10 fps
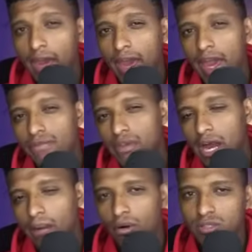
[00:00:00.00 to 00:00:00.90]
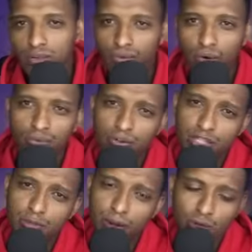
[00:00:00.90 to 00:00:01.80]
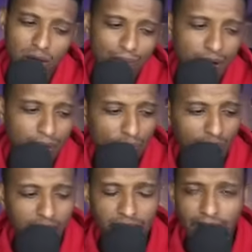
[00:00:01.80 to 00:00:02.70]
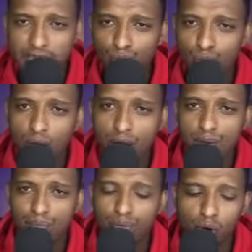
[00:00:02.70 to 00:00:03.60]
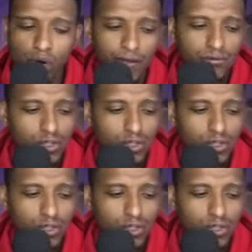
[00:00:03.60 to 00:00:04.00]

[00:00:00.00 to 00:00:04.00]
and the amount of odd for this particular betting market is 1.27